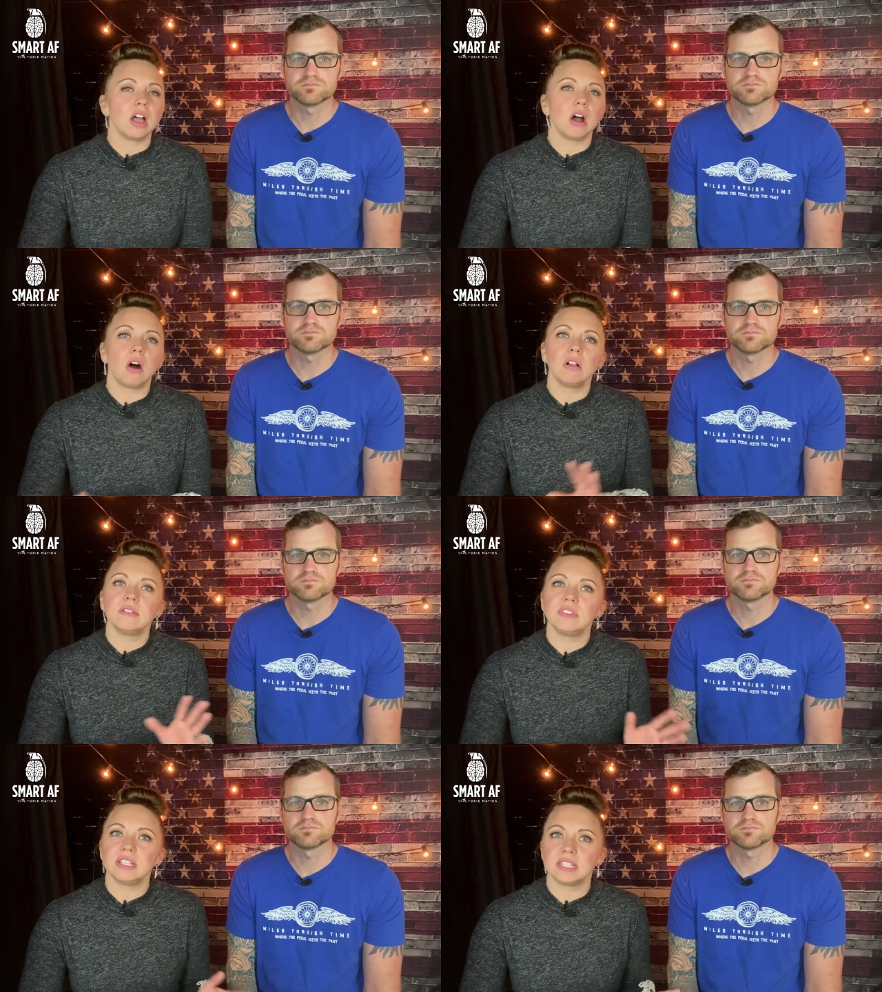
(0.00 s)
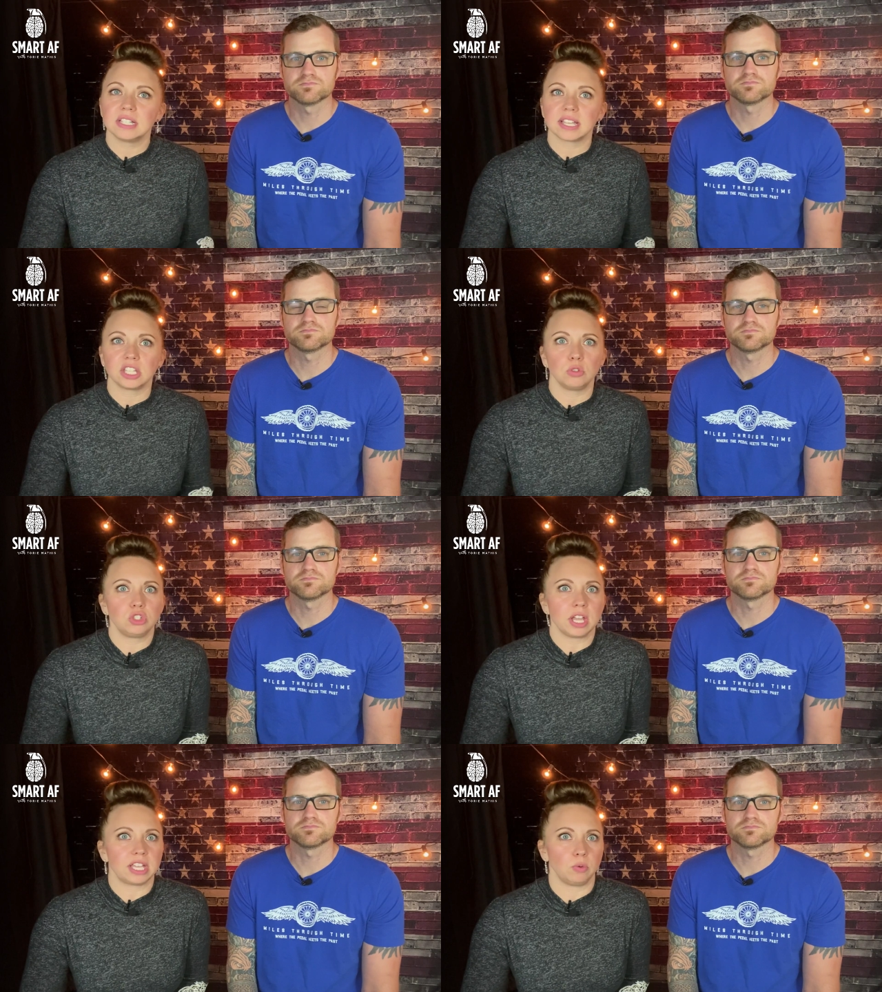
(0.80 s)
Speaker 1: all of these things, like, you
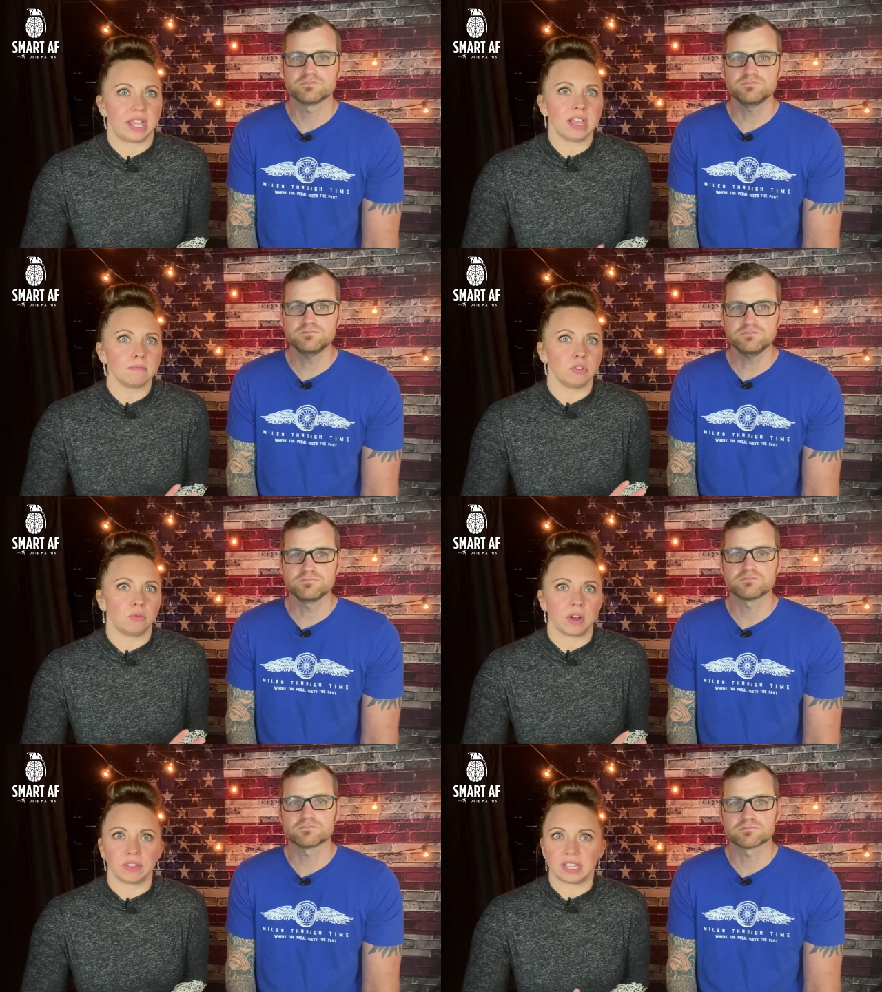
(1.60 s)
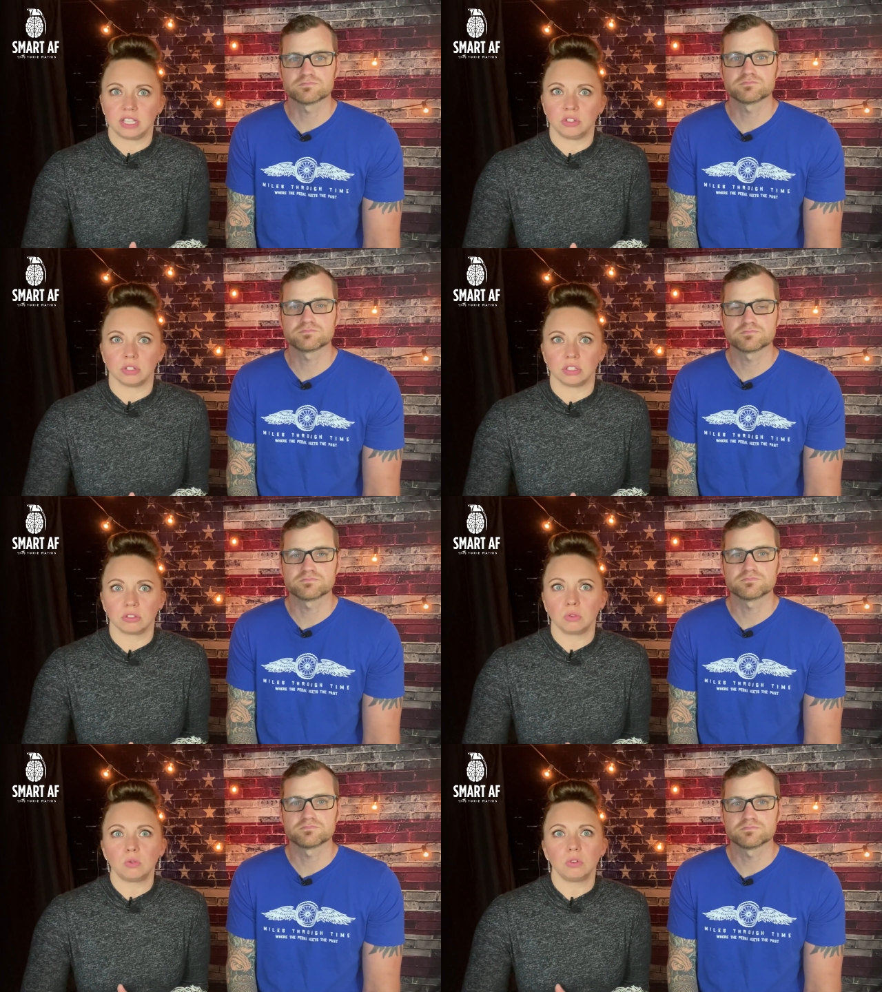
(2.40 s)
can't move while the kids are in
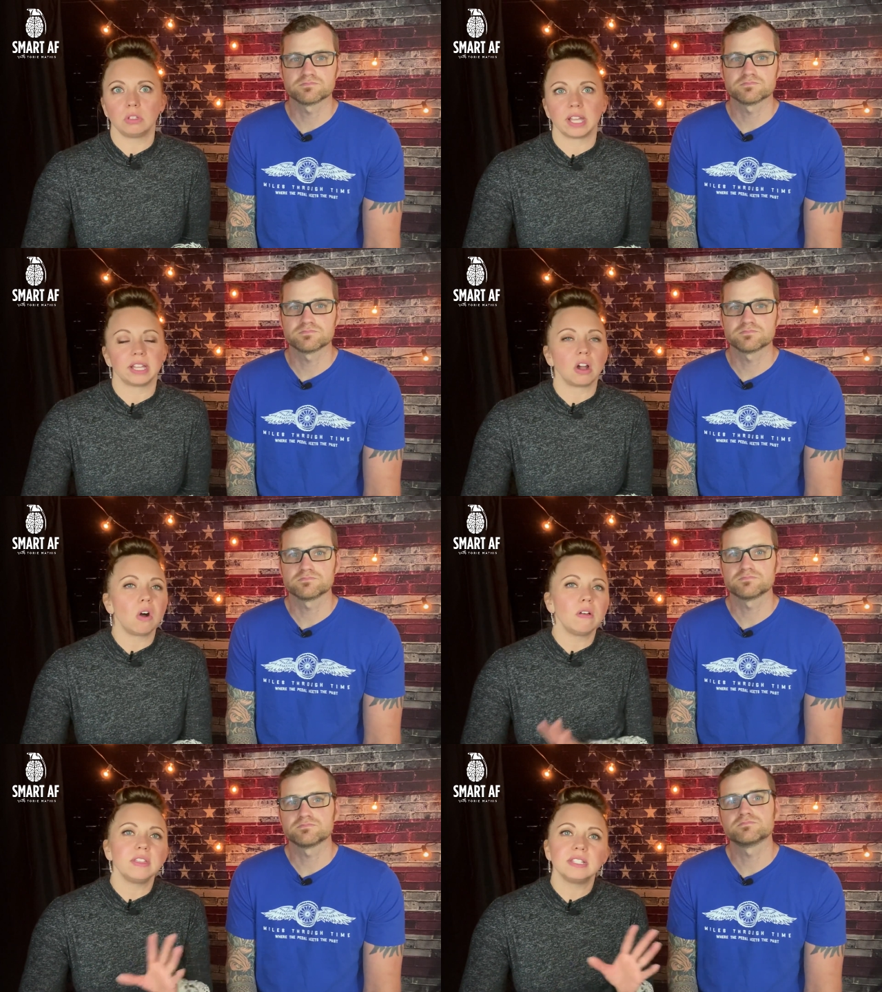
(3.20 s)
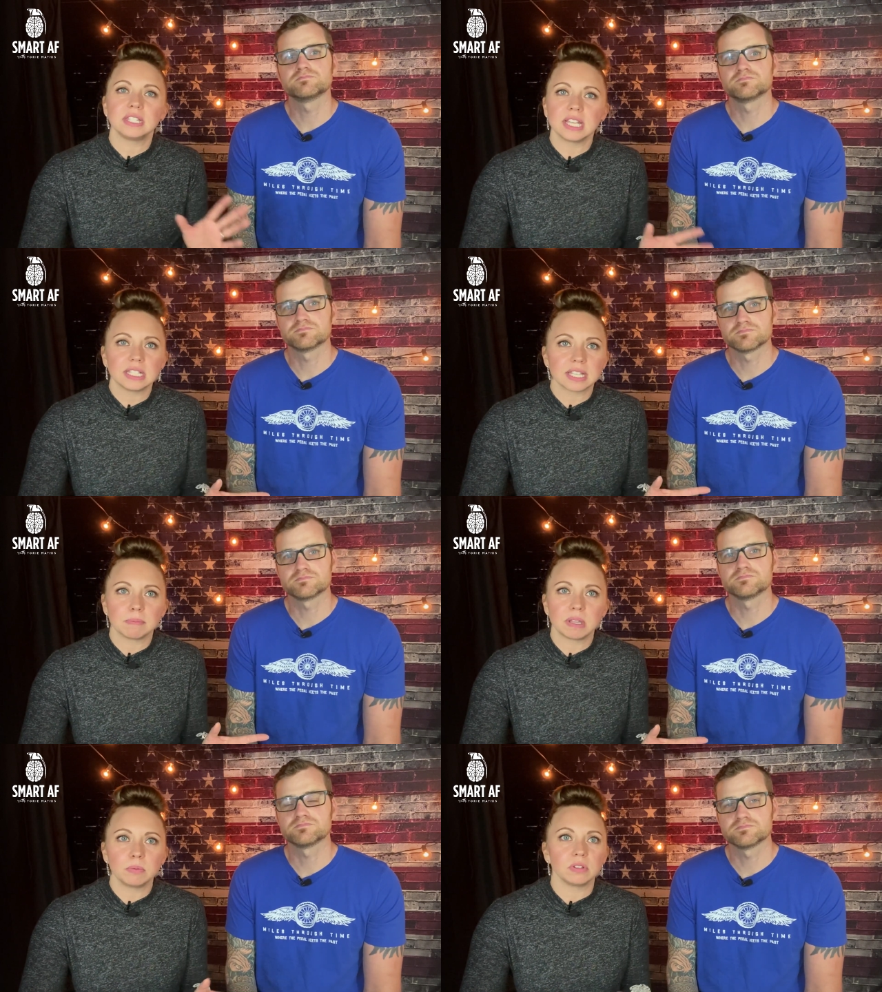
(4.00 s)
school, like all these things
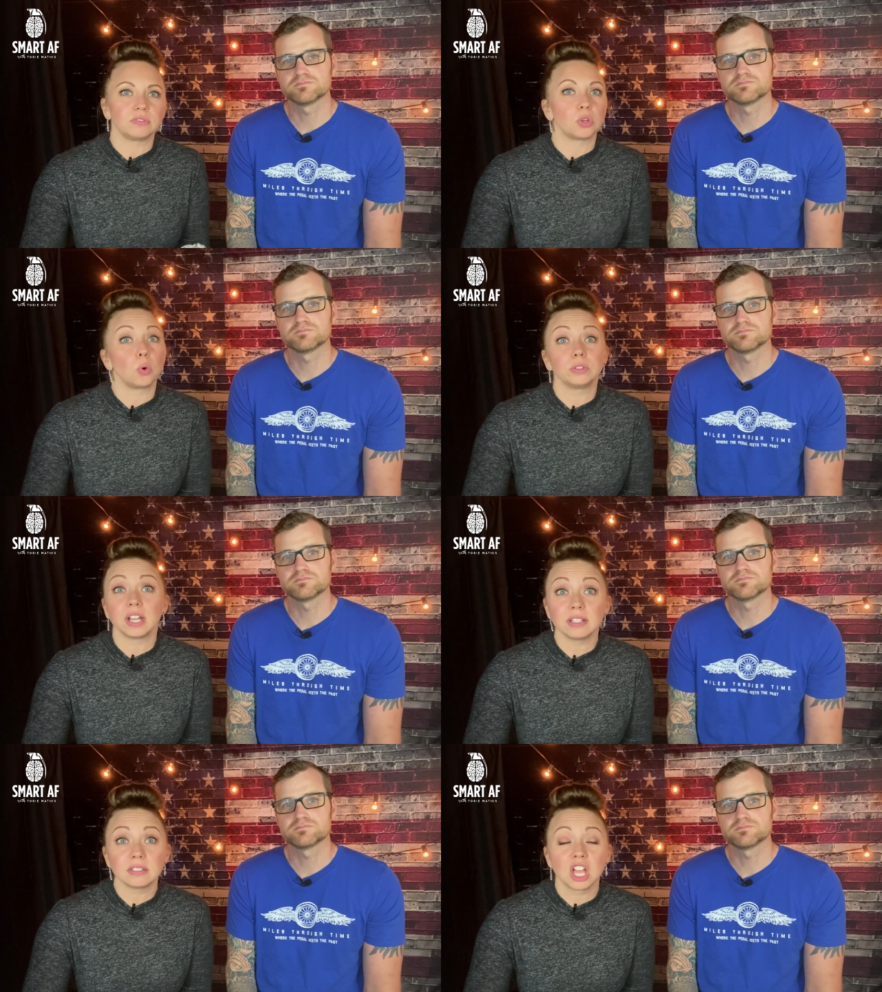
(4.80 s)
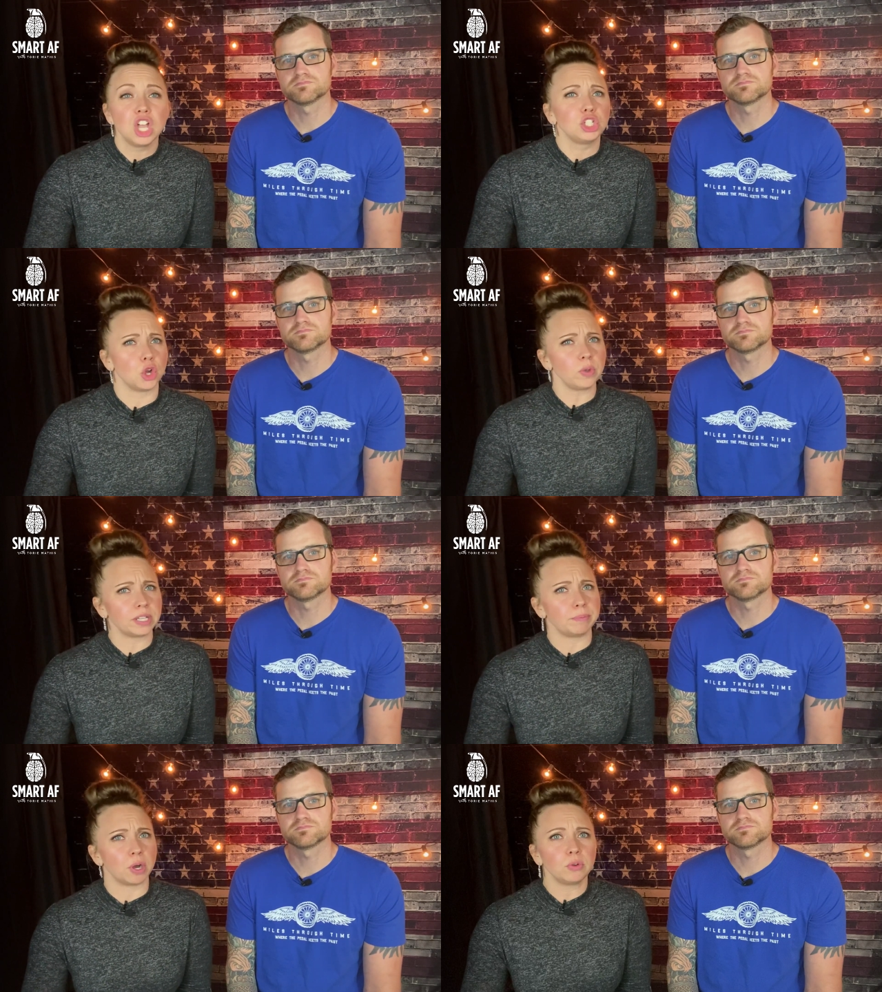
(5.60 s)
that people have told us. Don't
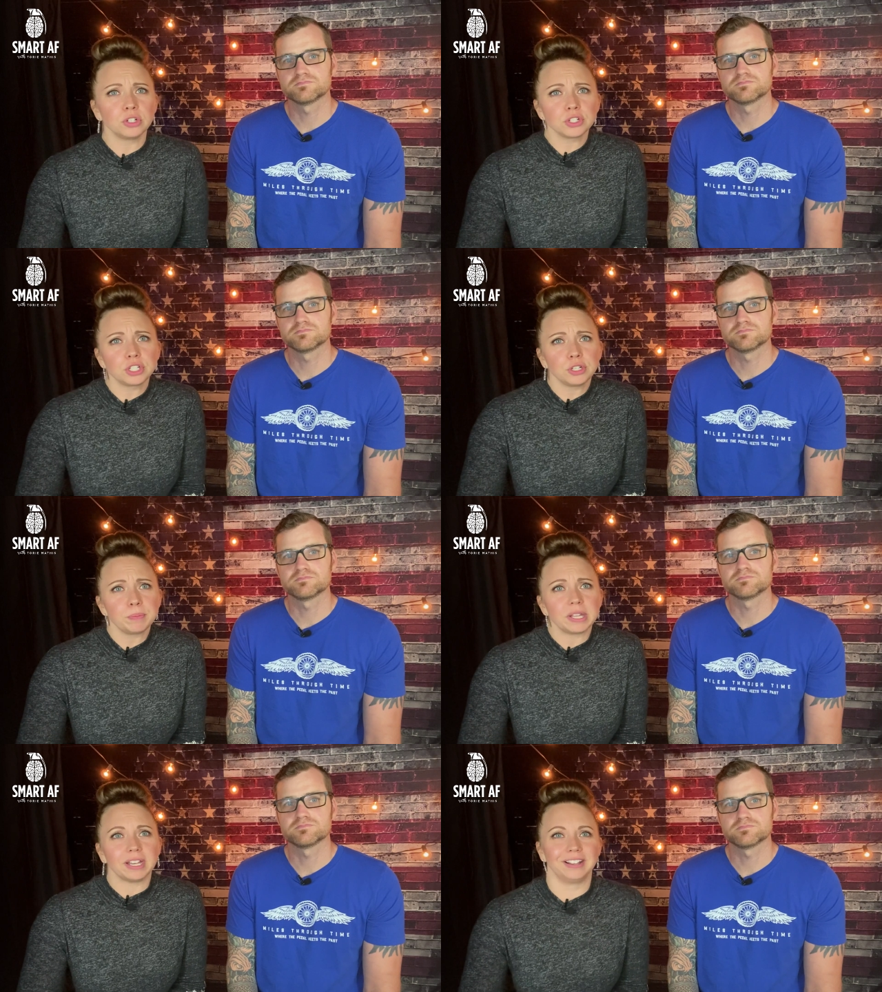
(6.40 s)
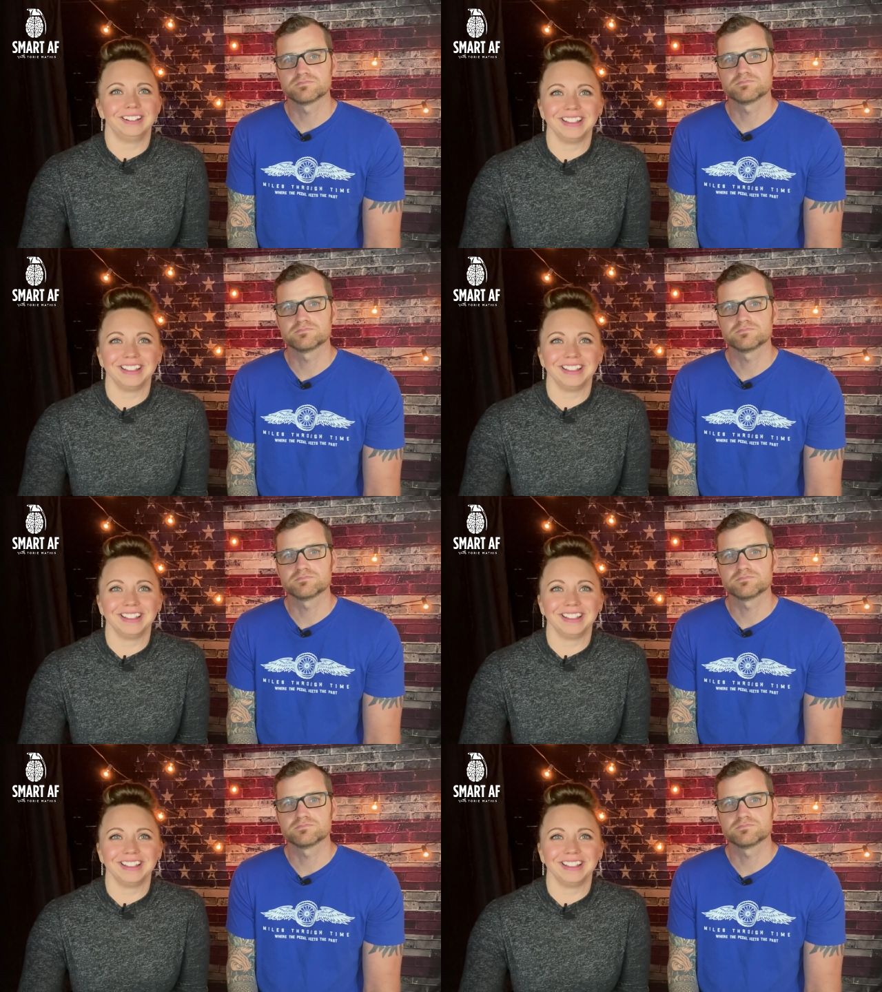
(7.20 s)
get a boat, you're stupid.